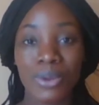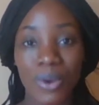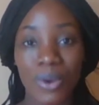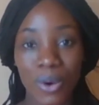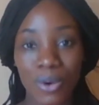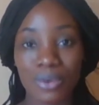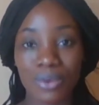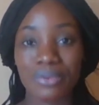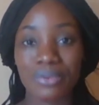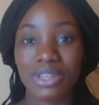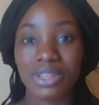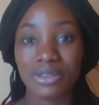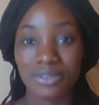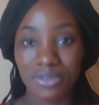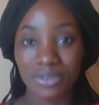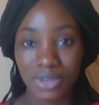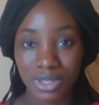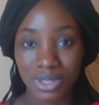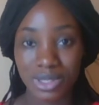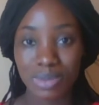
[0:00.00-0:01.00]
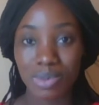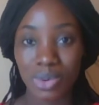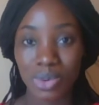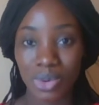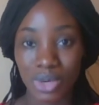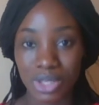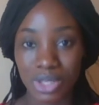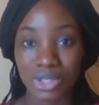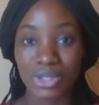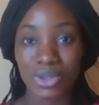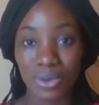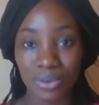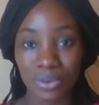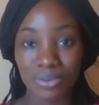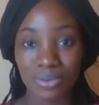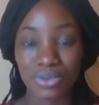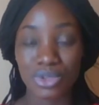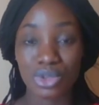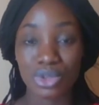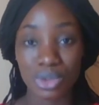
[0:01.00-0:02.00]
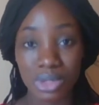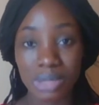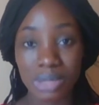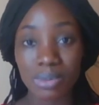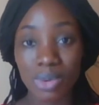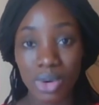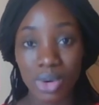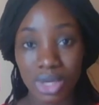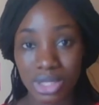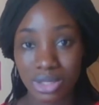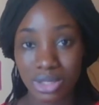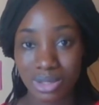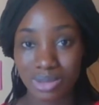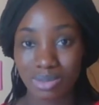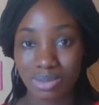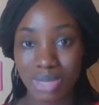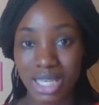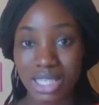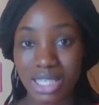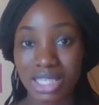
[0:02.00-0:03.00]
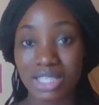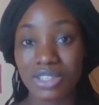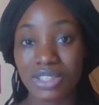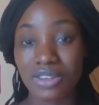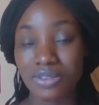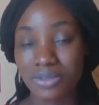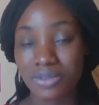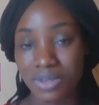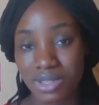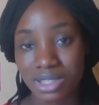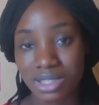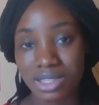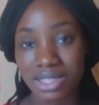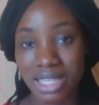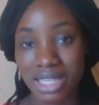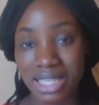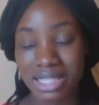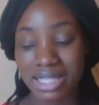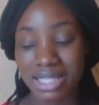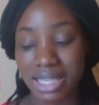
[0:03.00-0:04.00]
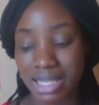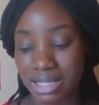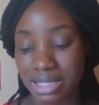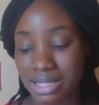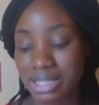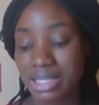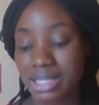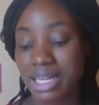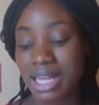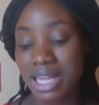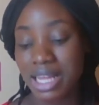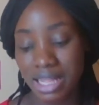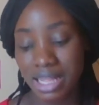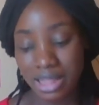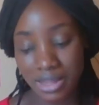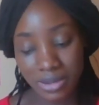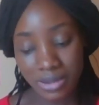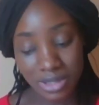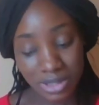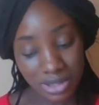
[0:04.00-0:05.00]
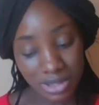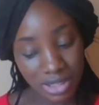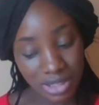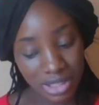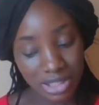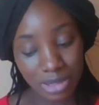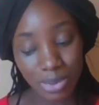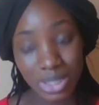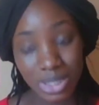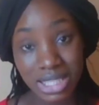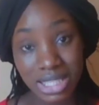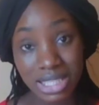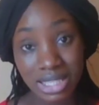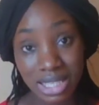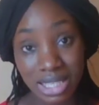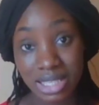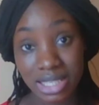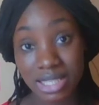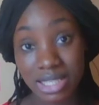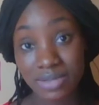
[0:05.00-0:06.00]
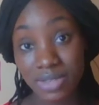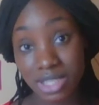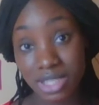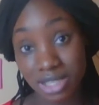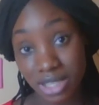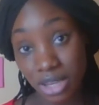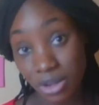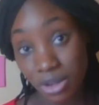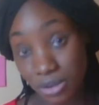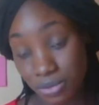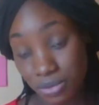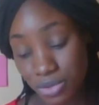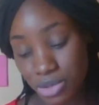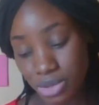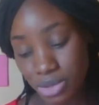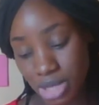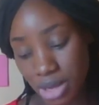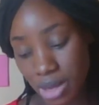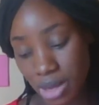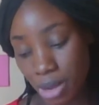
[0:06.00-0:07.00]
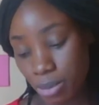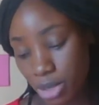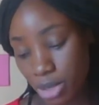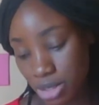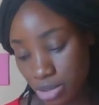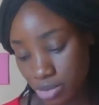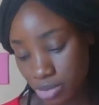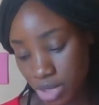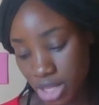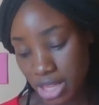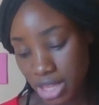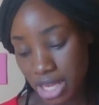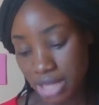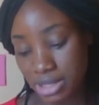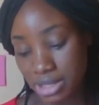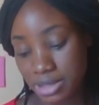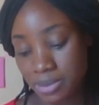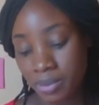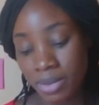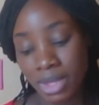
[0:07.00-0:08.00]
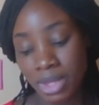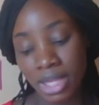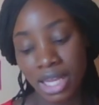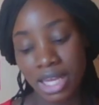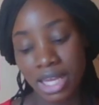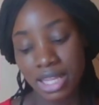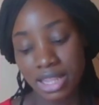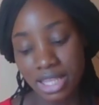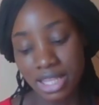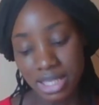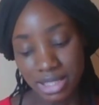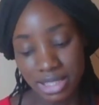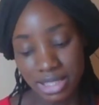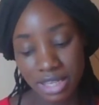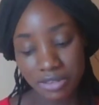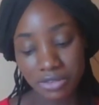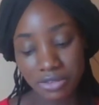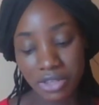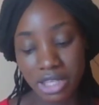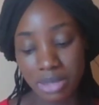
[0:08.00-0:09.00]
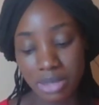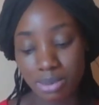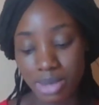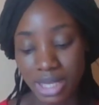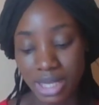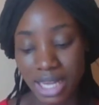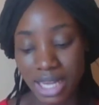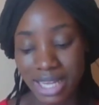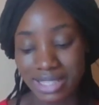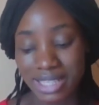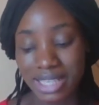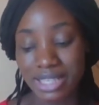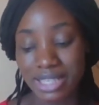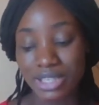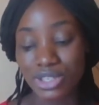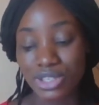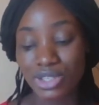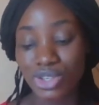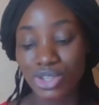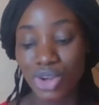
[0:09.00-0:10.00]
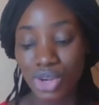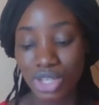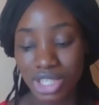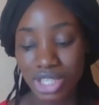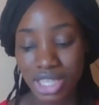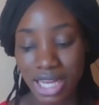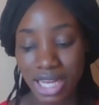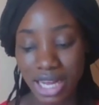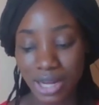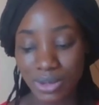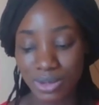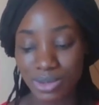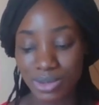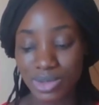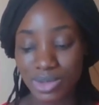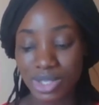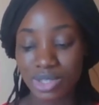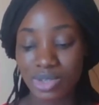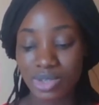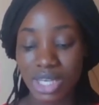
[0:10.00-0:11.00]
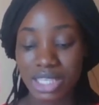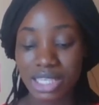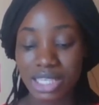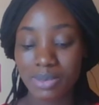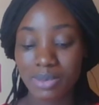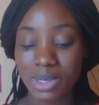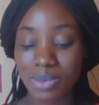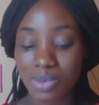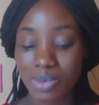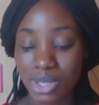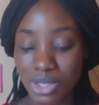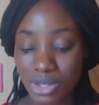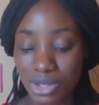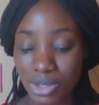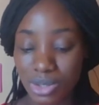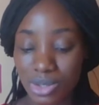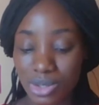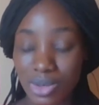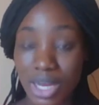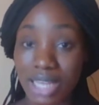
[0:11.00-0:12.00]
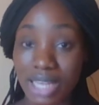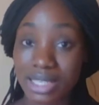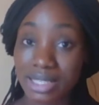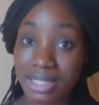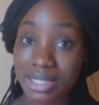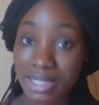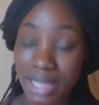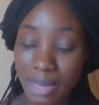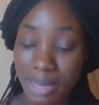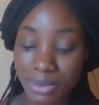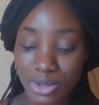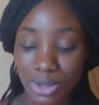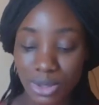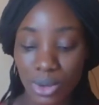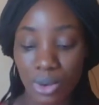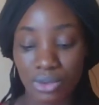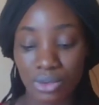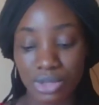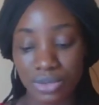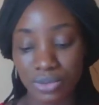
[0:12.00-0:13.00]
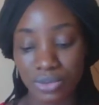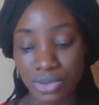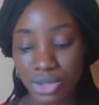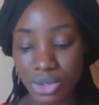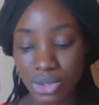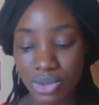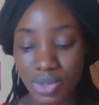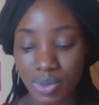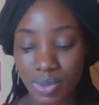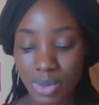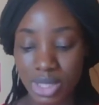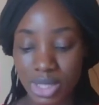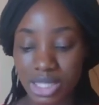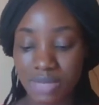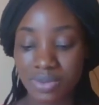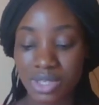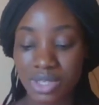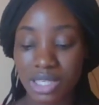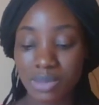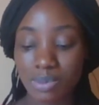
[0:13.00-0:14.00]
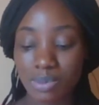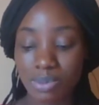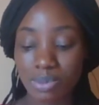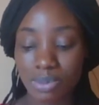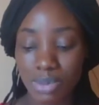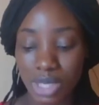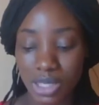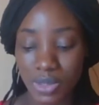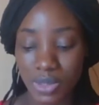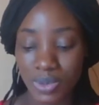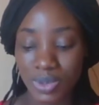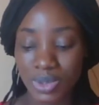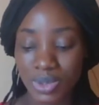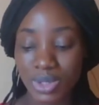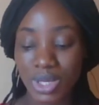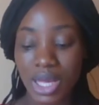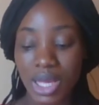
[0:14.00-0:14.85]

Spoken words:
of the first point of, you know, the point you made in your first sentence. The supporting sentence for the second view now, I'm going to read that. This therefore implies that a young child who is granted permission to accept or refuse specific meals,